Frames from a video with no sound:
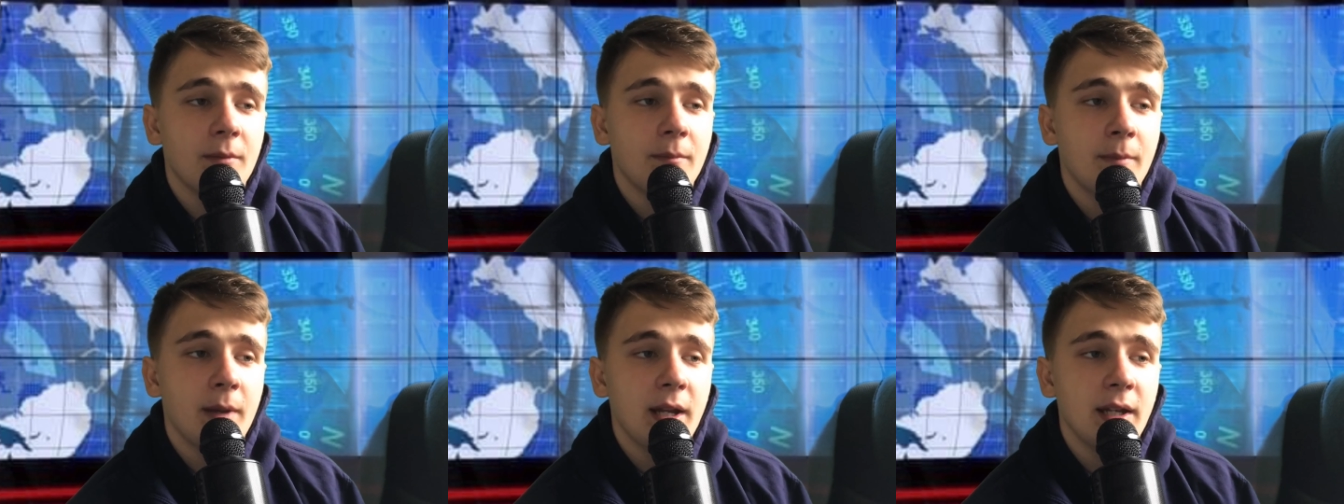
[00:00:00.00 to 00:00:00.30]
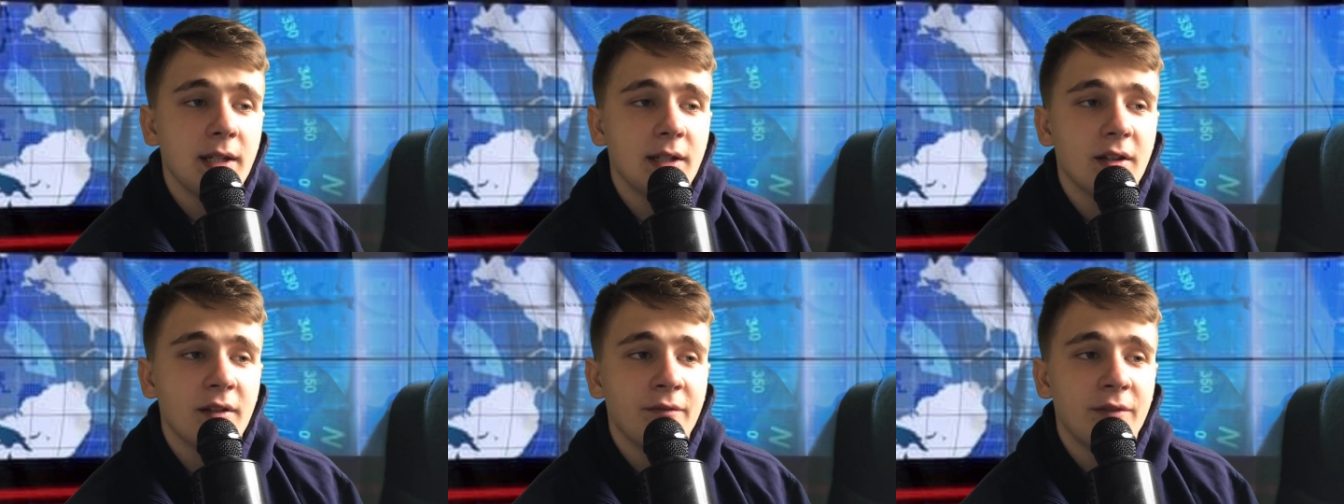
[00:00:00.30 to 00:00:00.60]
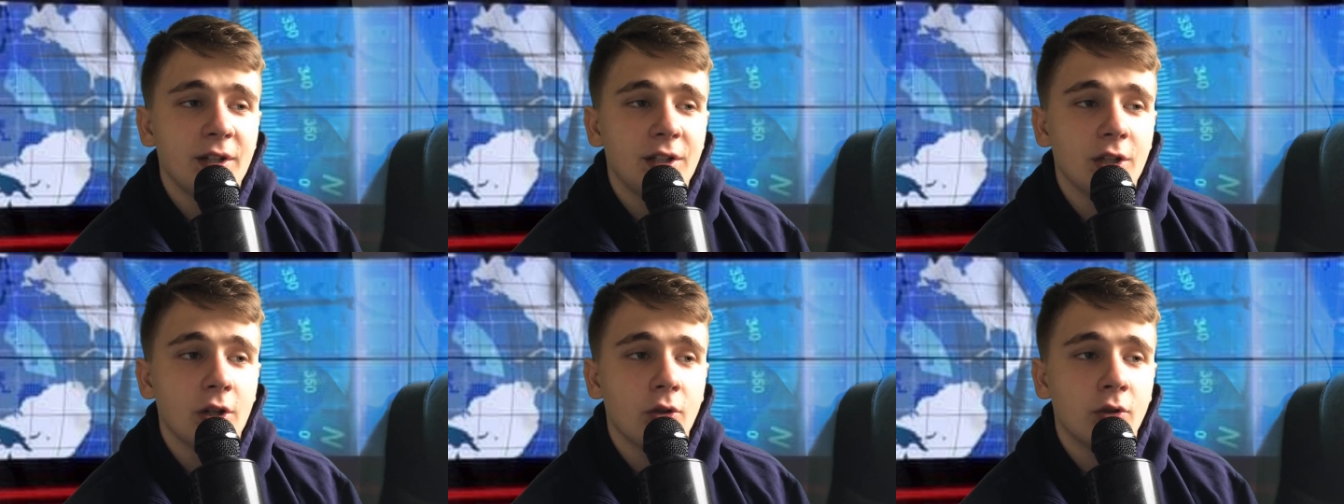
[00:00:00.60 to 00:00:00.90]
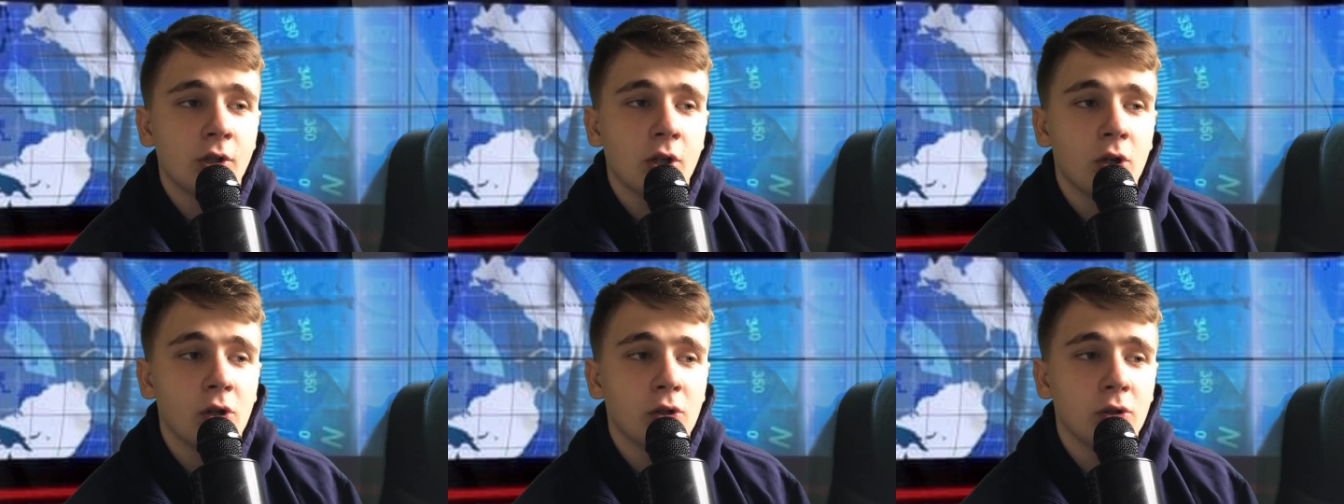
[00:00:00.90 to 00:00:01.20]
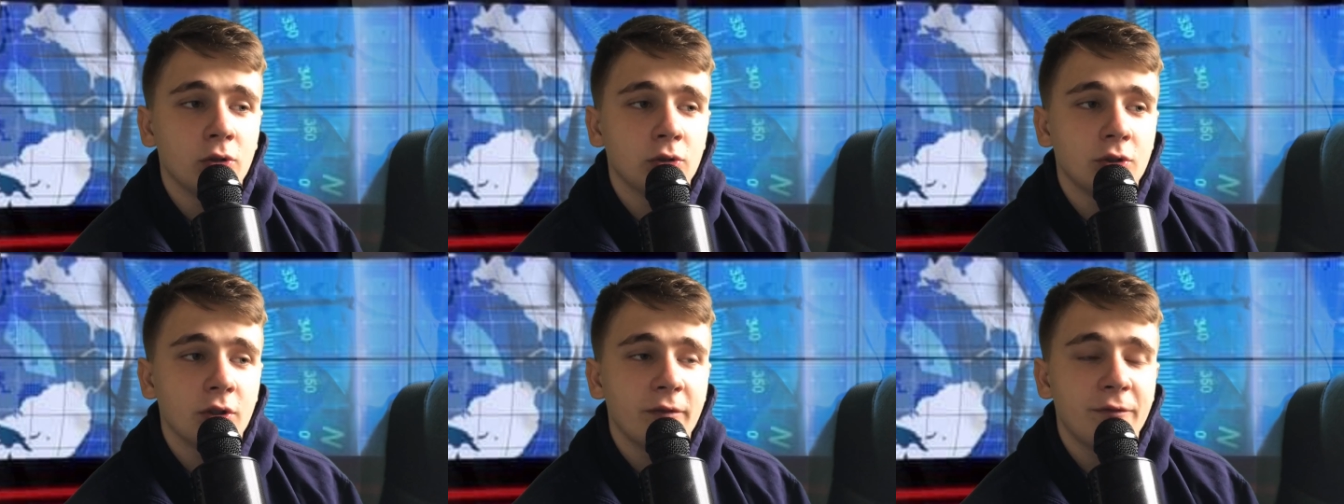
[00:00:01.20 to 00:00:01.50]
made a video
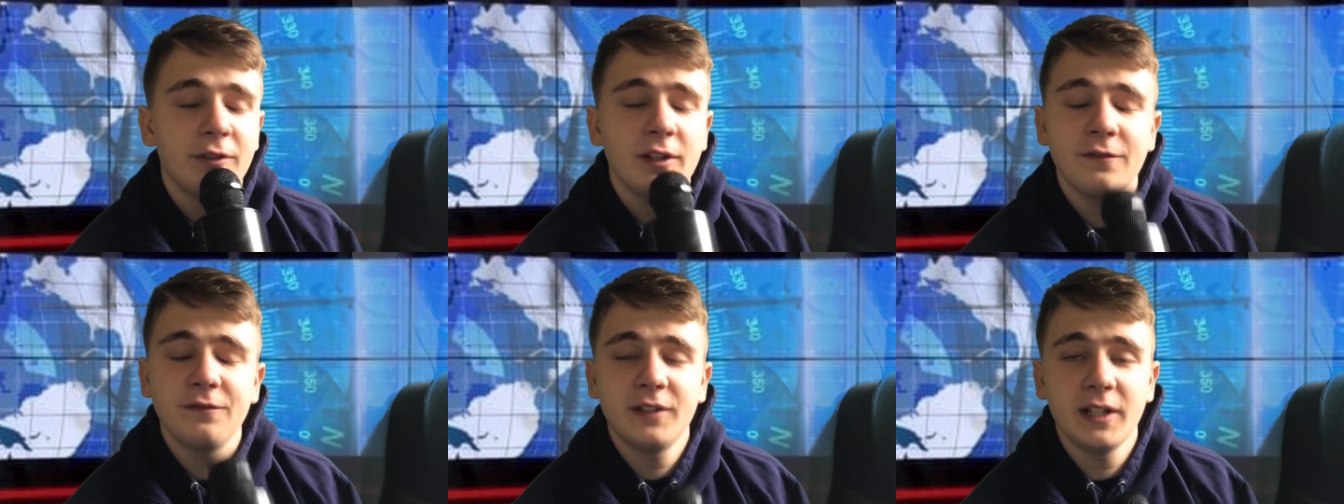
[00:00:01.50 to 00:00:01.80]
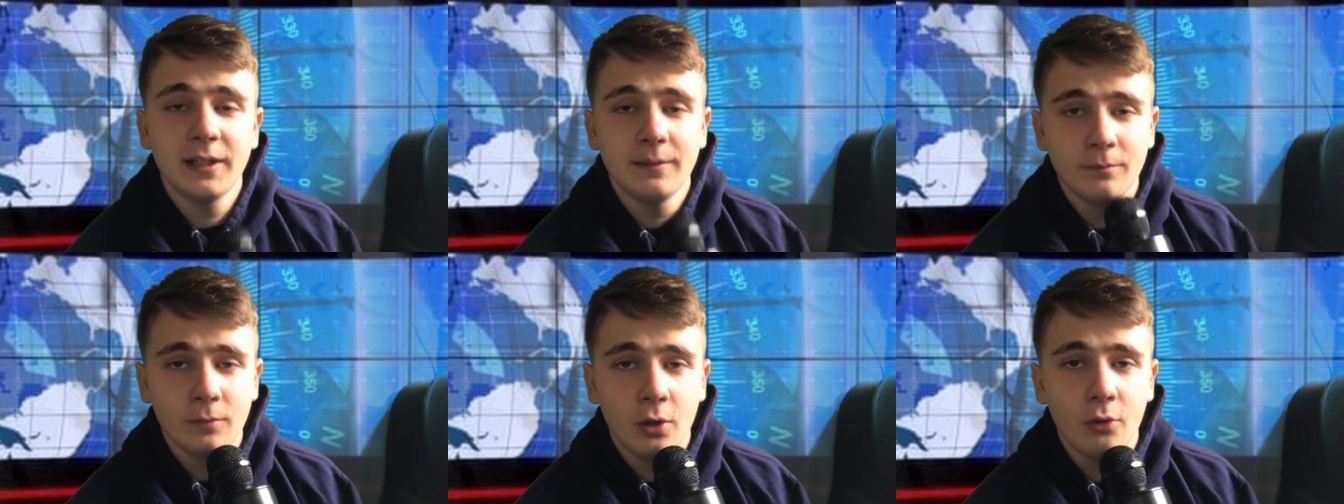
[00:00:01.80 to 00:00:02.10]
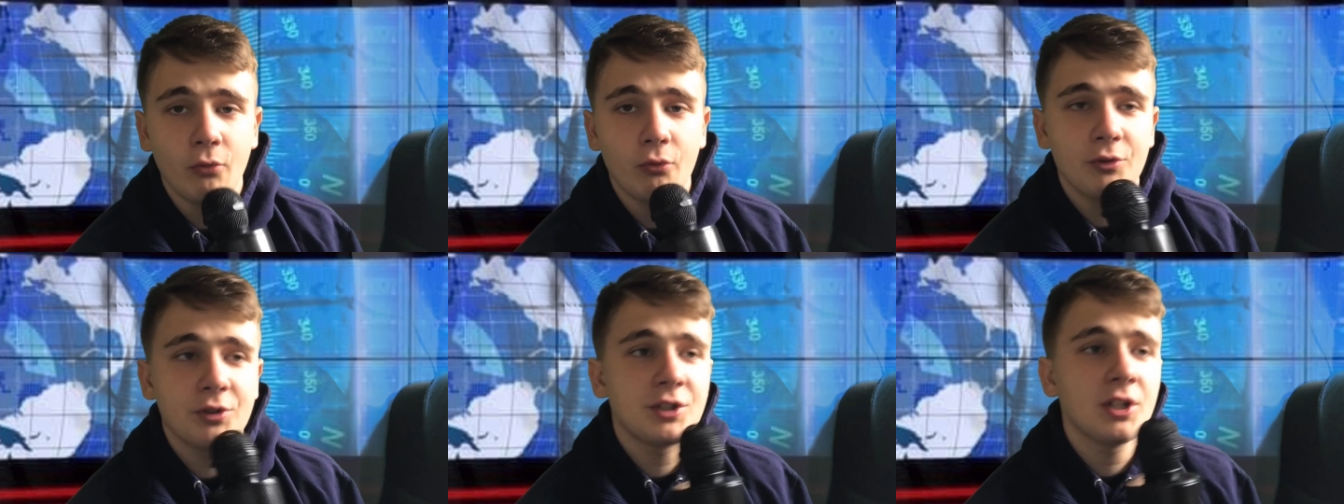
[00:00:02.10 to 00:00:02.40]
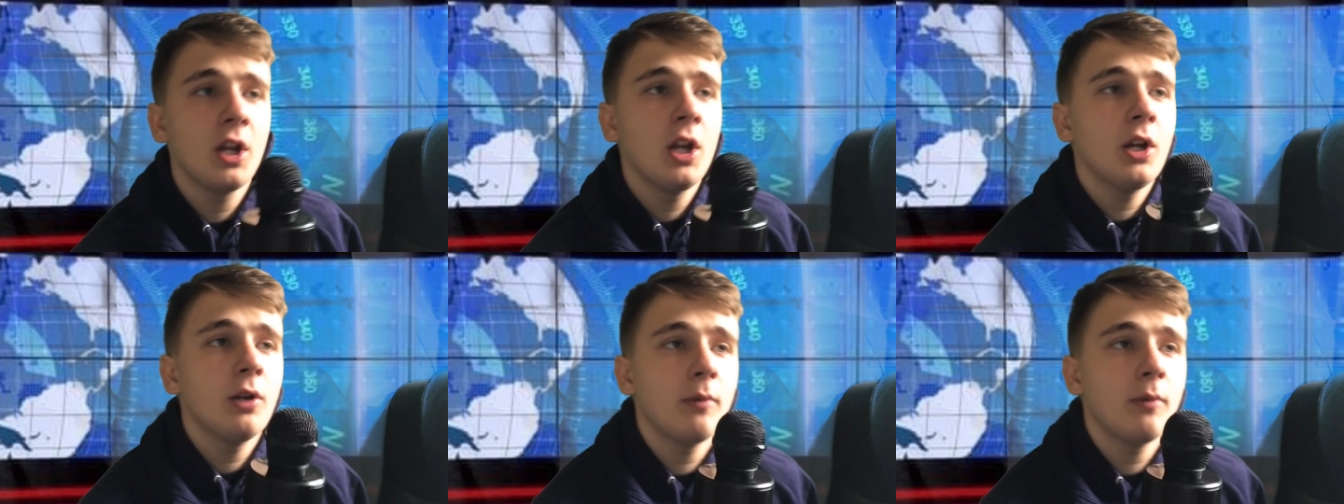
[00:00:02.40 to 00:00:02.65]
called 15 Months,